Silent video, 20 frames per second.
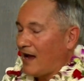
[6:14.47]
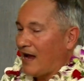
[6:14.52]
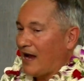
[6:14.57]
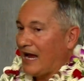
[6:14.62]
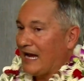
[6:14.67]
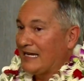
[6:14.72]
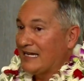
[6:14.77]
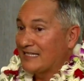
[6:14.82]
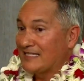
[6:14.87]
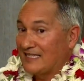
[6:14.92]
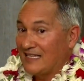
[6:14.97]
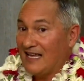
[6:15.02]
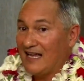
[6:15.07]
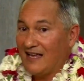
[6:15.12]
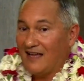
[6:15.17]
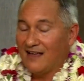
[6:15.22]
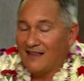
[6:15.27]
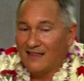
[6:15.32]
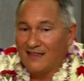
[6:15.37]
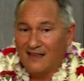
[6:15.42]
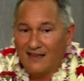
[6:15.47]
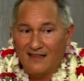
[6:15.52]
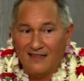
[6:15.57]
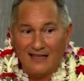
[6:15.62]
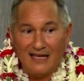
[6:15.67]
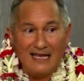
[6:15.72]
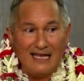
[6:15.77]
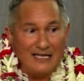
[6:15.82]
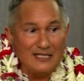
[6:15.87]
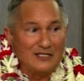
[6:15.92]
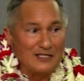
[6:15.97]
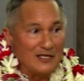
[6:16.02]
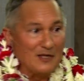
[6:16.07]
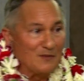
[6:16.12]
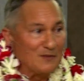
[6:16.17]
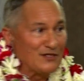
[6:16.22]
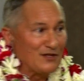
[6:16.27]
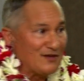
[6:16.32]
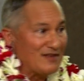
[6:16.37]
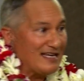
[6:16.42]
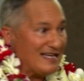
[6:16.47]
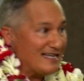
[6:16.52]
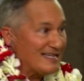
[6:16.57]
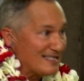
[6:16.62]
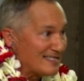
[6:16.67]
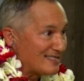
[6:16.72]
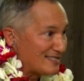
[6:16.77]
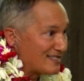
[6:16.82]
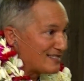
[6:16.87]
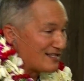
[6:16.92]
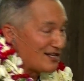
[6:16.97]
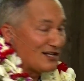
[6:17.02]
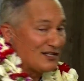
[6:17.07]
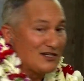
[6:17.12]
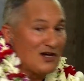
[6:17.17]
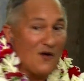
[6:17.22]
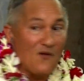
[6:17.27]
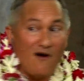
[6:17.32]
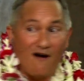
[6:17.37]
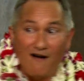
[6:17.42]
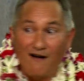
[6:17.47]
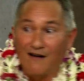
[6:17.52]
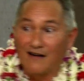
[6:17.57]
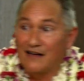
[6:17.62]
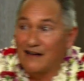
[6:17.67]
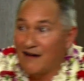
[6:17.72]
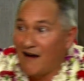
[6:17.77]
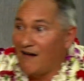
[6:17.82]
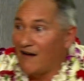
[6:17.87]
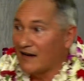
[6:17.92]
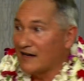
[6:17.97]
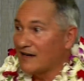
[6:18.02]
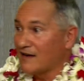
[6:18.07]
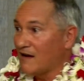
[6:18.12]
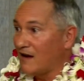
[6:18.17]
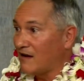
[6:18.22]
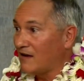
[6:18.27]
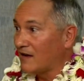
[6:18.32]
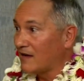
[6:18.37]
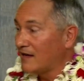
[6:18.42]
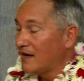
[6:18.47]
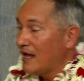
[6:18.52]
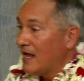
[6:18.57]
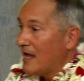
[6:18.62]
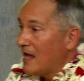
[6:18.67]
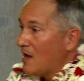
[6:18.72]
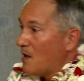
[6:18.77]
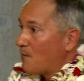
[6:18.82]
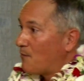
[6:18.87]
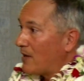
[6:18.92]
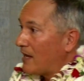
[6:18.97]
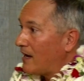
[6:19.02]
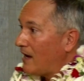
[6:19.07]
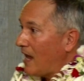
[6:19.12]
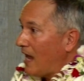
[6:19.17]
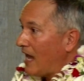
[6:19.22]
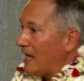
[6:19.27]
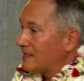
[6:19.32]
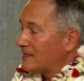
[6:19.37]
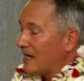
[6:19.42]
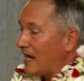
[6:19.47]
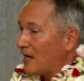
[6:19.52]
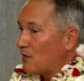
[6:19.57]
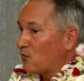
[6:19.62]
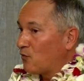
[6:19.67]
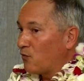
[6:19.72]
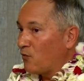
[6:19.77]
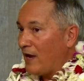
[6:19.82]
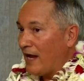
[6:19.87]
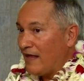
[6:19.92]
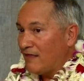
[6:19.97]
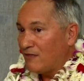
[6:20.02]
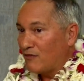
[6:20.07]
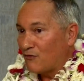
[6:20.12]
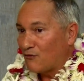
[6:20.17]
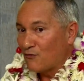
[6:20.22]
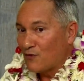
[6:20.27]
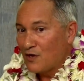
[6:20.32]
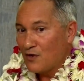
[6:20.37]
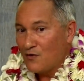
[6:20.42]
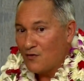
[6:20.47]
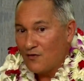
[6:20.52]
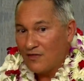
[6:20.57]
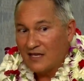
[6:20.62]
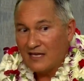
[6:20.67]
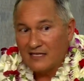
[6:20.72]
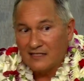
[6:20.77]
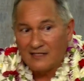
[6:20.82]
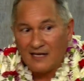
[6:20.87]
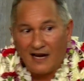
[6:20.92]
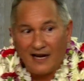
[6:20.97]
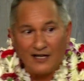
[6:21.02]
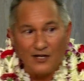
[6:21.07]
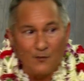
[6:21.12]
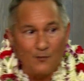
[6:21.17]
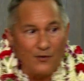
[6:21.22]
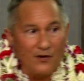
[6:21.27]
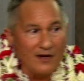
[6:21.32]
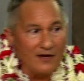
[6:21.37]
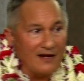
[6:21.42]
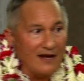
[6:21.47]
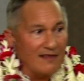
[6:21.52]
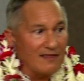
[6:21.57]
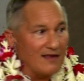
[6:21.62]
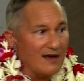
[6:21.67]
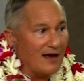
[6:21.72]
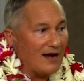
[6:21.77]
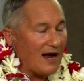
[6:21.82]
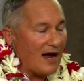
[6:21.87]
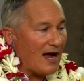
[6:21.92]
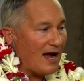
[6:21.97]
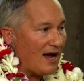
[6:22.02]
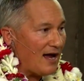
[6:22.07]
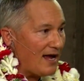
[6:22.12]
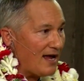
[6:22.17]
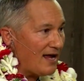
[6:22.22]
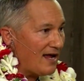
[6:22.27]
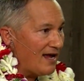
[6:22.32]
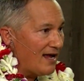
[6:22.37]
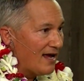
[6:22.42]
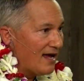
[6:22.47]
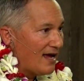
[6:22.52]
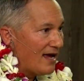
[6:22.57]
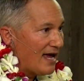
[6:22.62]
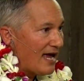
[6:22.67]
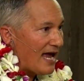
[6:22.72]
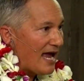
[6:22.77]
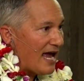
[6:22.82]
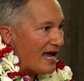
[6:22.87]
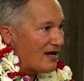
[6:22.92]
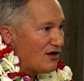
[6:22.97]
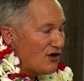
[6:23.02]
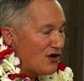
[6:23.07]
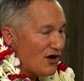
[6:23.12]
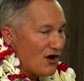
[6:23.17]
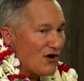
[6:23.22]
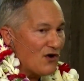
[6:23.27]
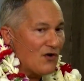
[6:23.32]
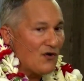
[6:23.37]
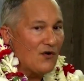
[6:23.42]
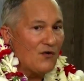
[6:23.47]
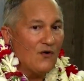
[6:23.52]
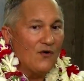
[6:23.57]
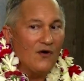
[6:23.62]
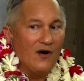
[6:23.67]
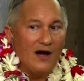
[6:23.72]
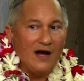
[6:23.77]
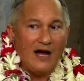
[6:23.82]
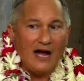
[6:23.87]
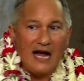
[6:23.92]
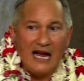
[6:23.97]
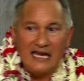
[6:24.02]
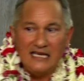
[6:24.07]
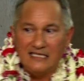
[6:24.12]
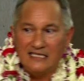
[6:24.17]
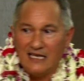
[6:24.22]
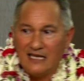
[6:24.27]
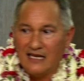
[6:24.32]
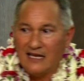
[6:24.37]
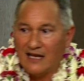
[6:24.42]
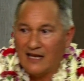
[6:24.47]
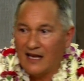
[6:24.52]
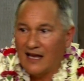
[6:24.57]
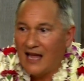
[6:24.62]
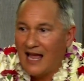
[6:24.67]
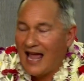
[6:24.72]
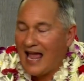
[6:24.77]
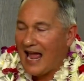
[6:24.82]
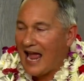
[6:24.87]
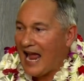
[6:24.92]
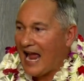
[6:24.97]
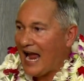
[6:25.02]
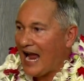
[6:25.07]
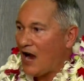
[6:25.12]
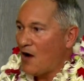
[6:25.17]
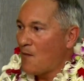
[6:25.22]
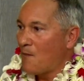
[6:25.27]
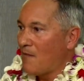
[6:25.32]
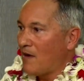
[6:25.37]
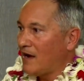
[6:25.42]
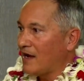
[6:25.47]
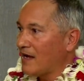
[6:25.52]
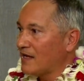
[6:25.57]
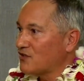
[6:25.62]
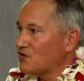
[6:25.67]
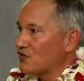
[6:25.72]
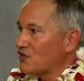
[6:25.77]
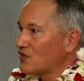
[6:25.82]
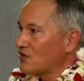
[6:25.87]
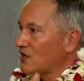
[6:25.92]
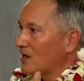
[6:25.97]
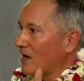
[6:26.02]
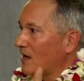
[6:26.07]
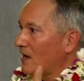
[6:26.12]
I guess the isms or the ists could go on and on and on. But as I read through the entire book, I thought I had no idea how much